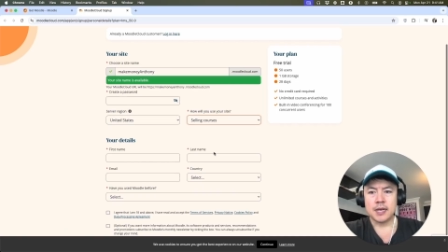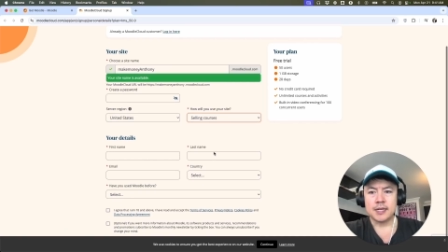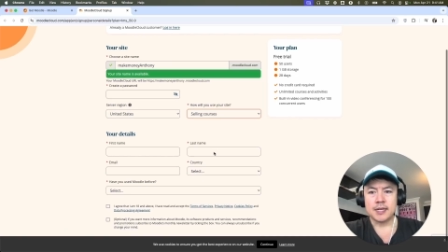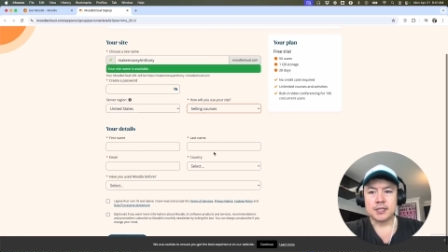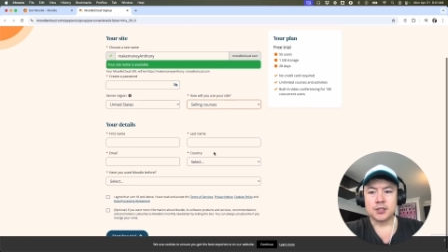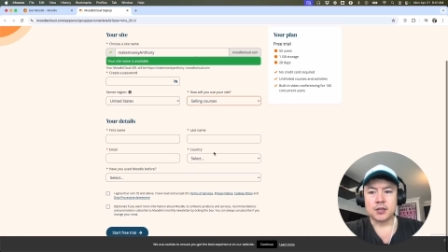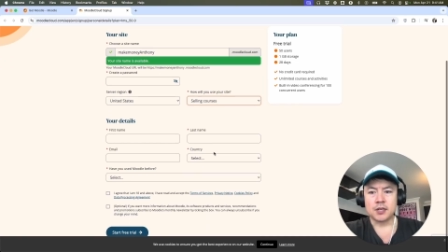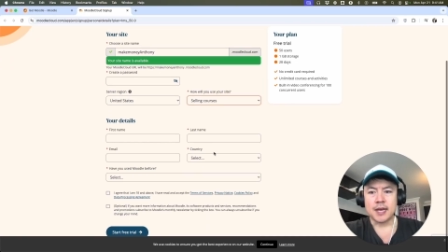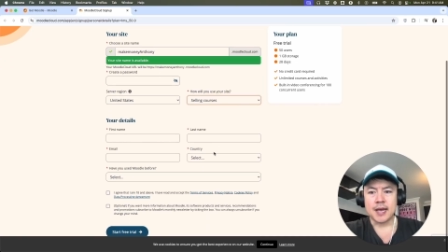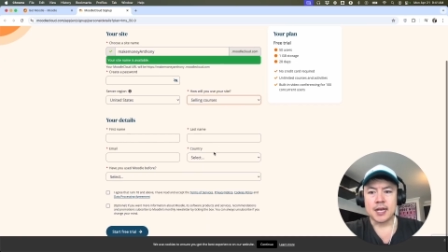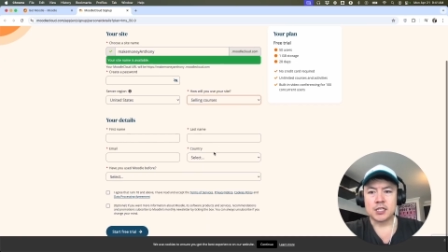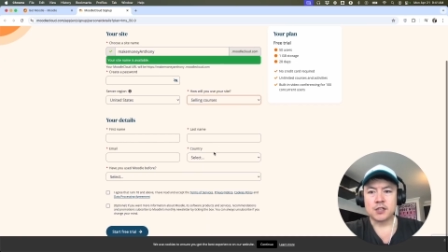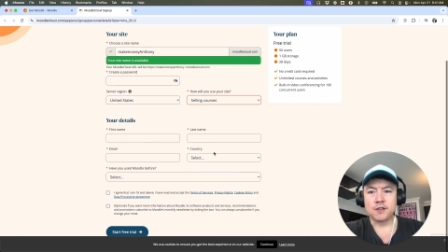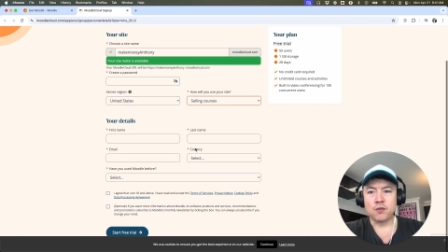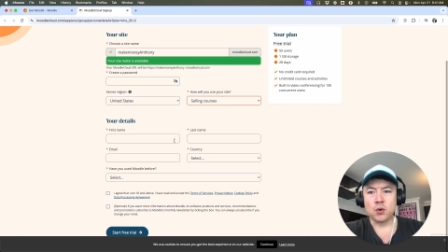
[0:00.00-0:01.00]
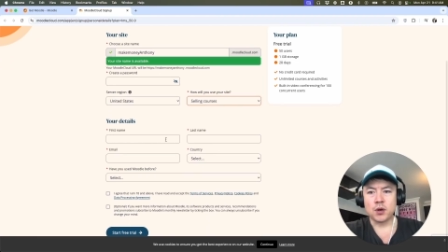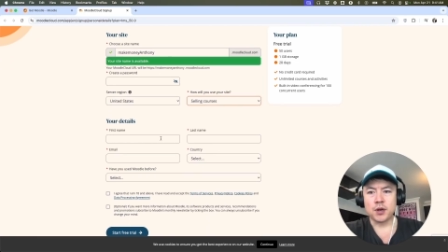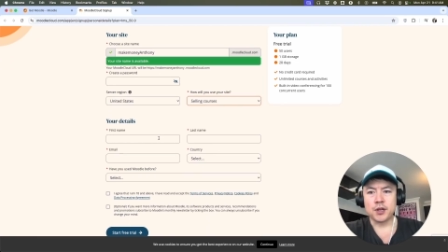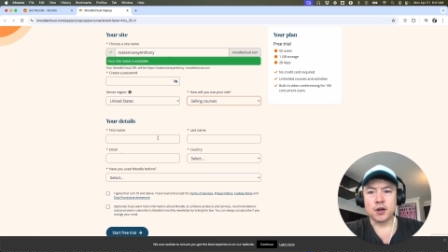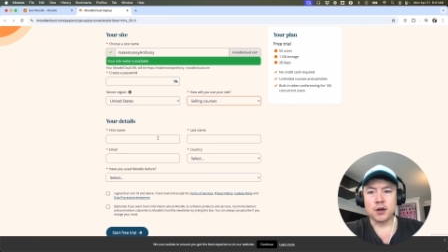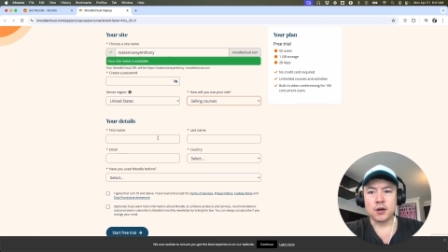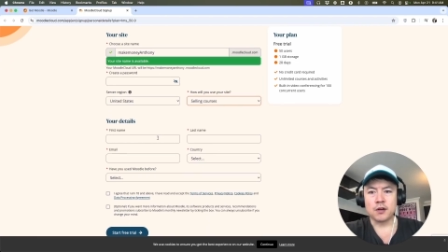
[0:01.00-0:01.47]
And next, they're going to ask for
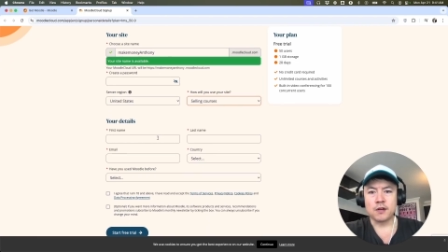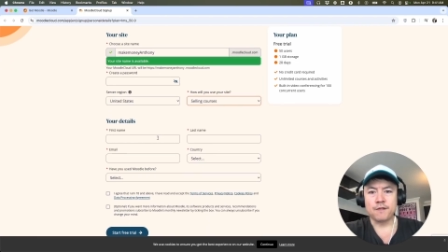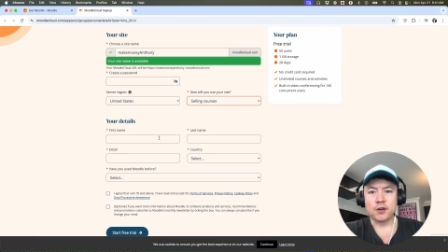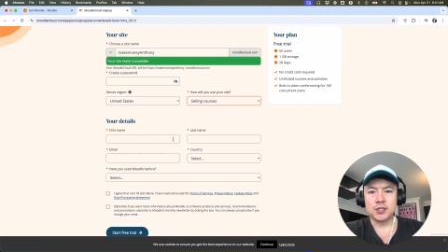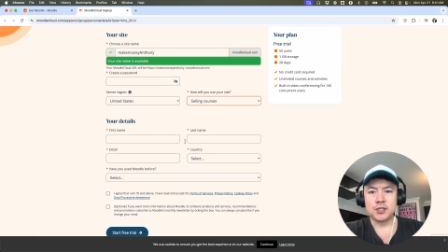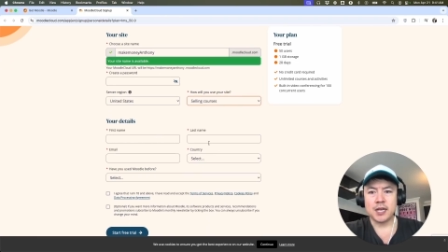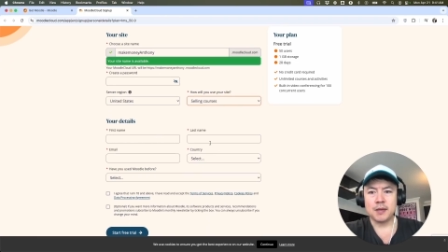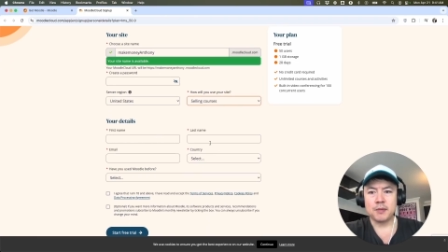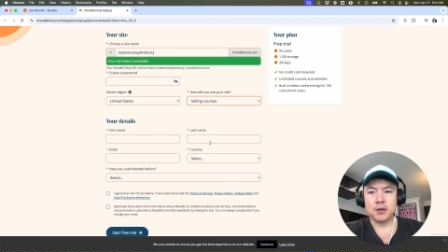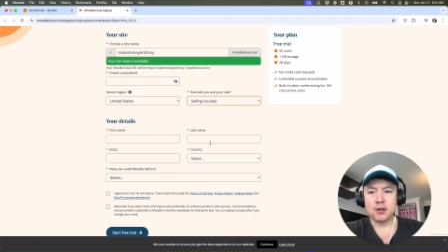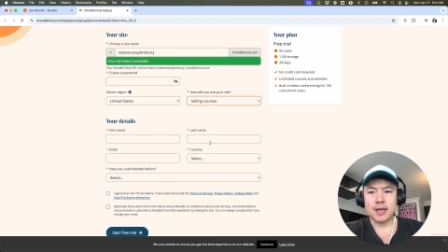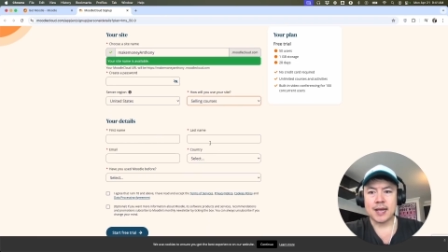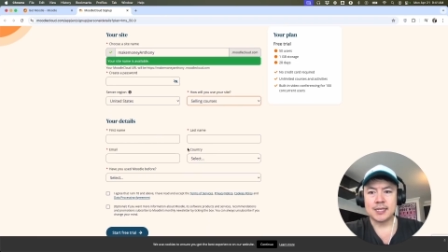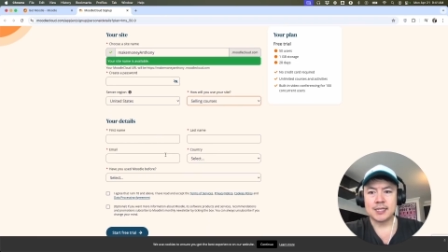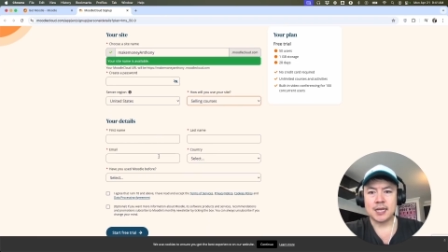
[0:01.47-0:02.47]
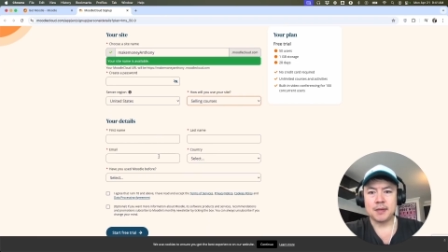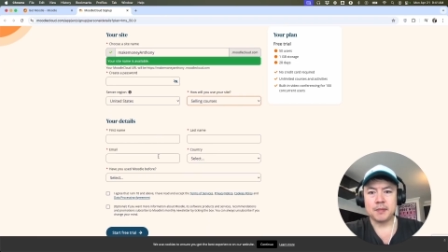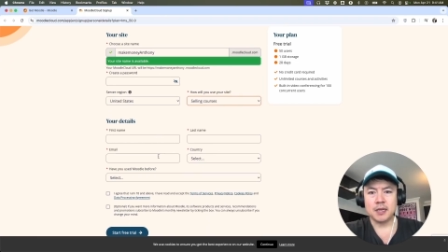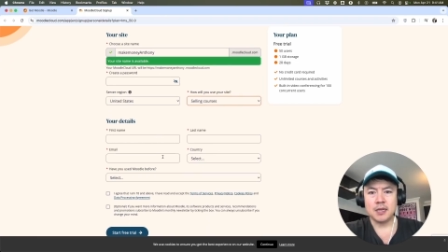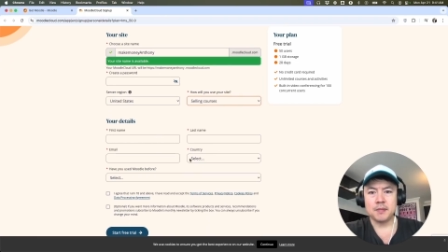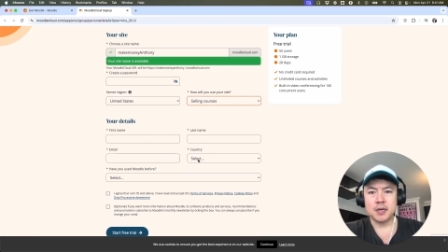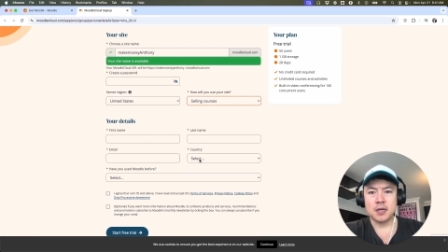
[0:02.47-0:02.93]
your first name, your last name,
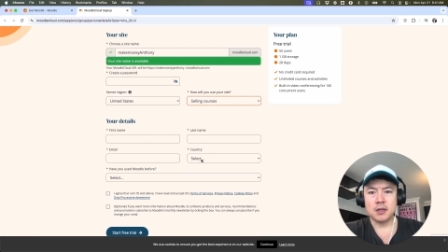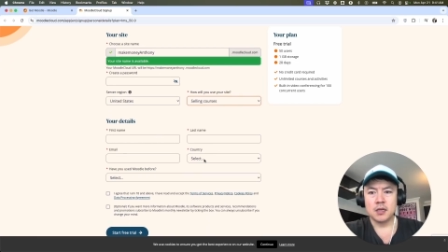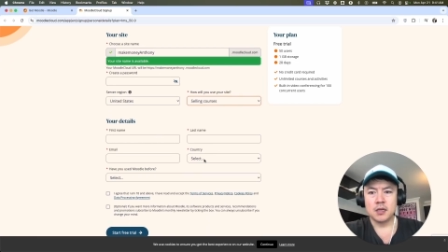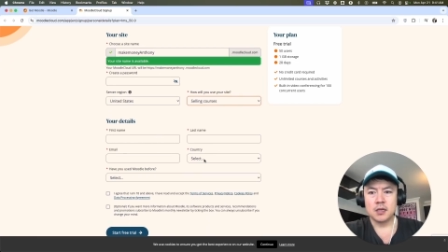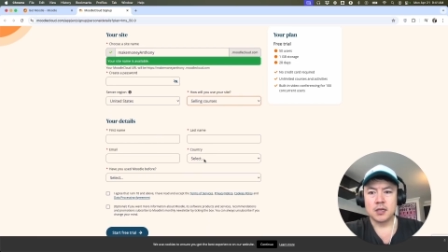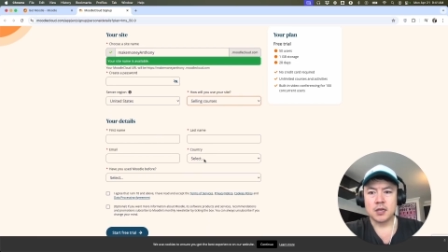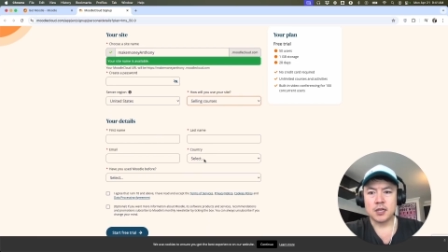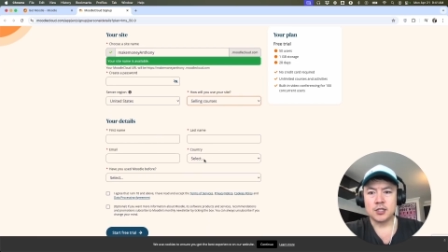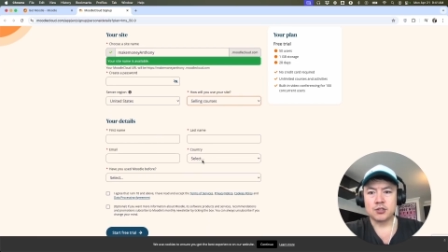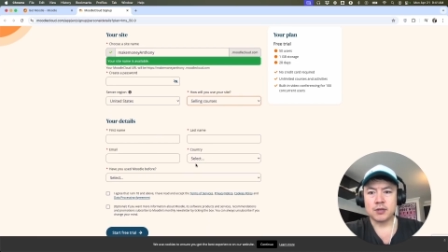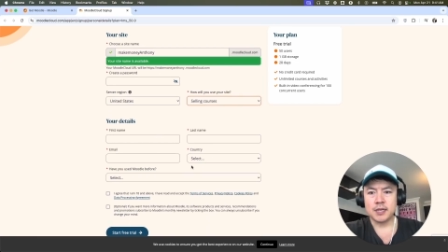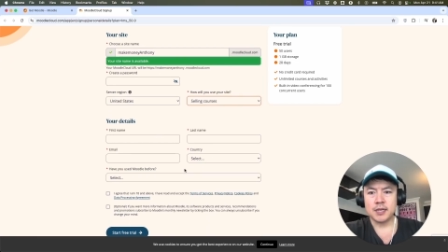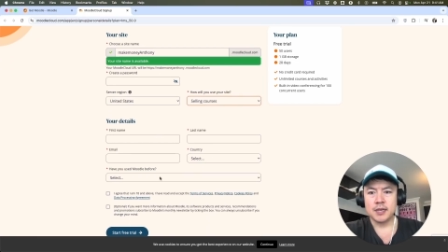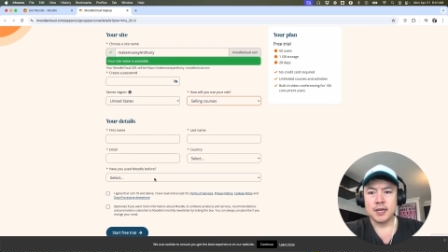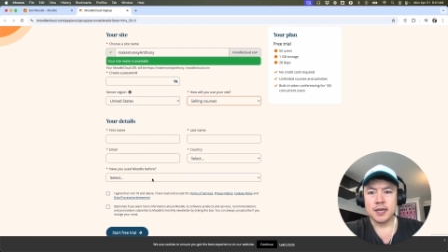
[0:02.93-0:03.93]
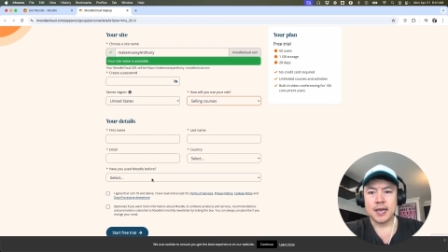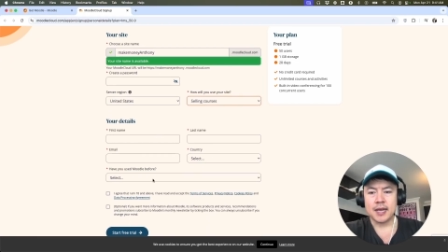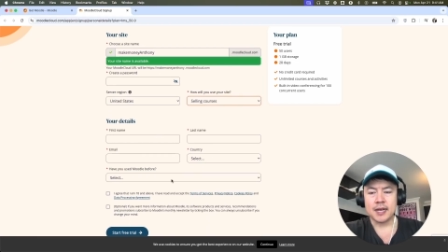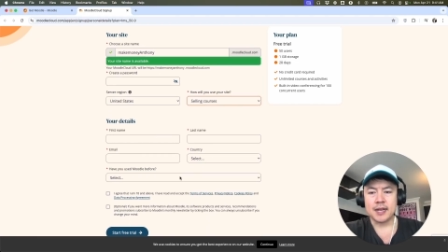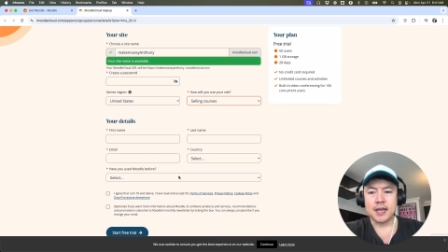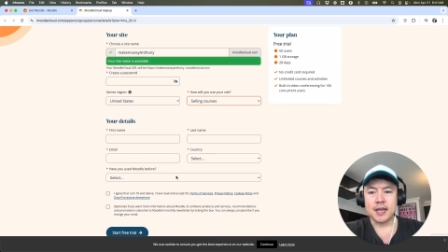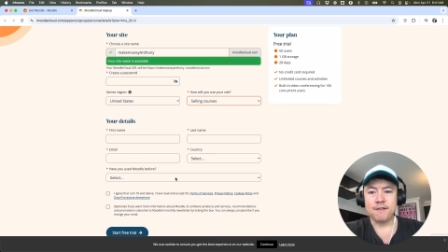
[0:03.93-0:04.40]
email, country,
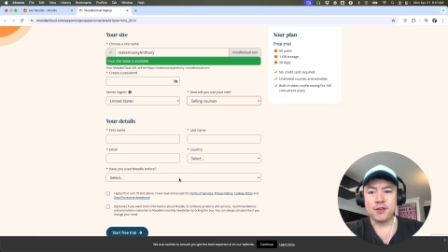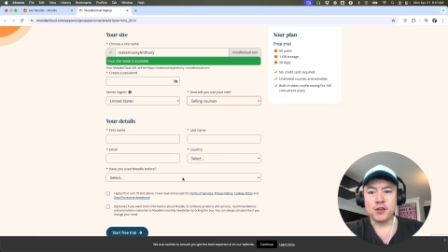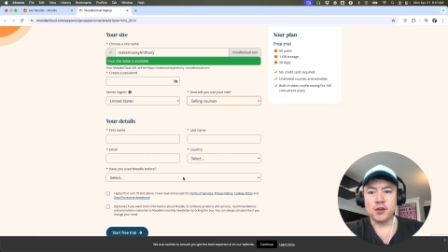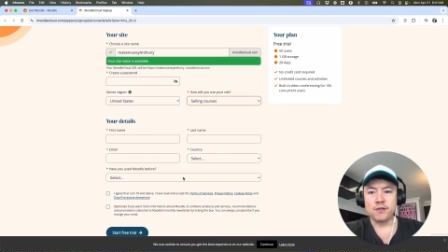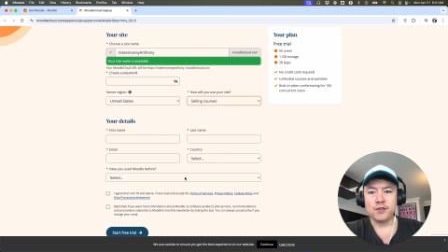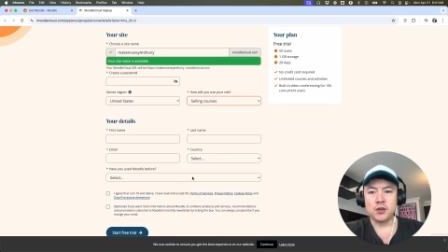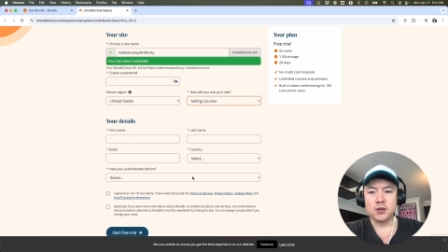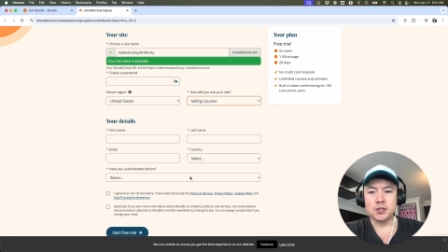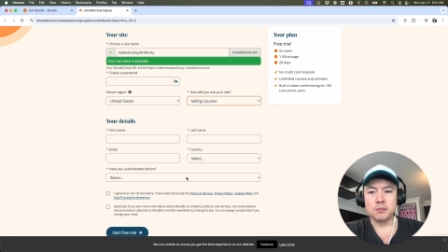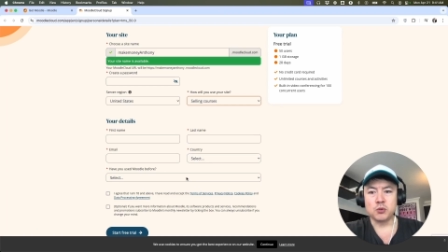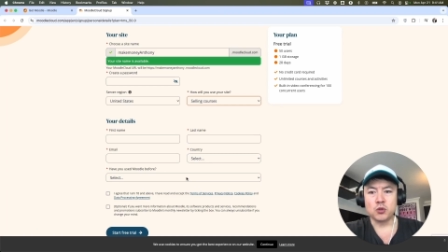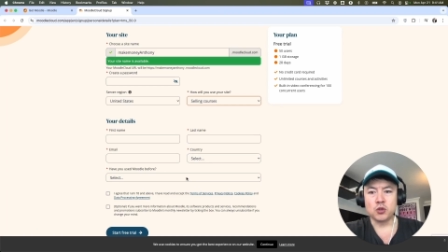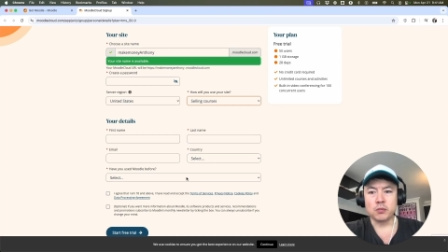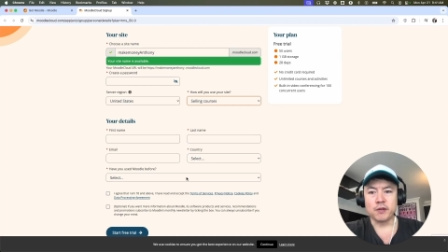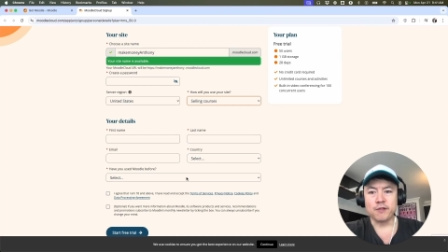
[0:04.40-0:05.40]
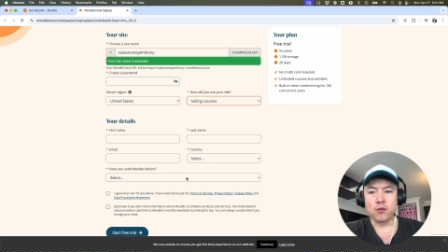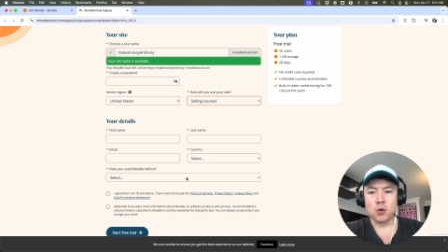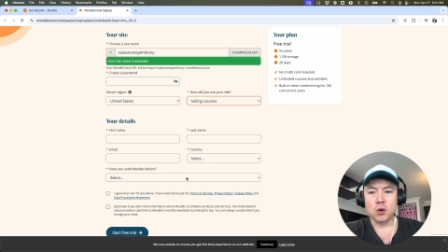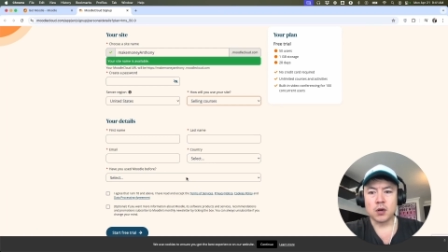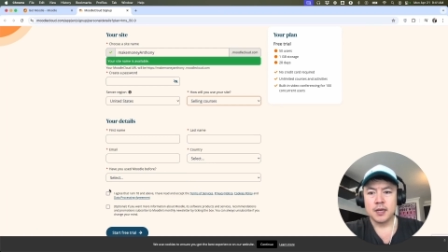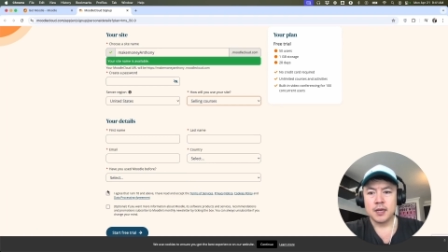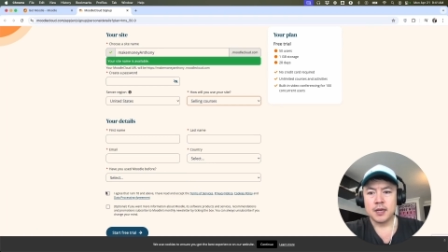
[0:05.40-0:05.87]
and if you've used Moodle
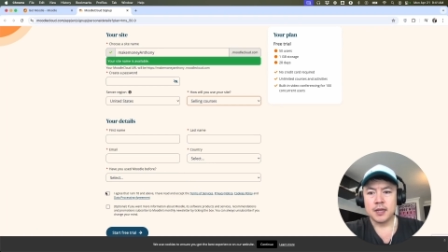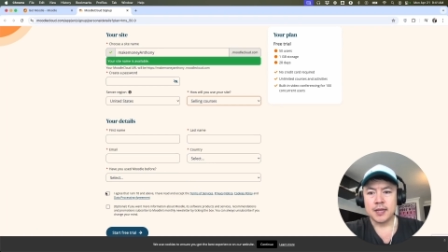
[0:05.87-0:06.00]
before.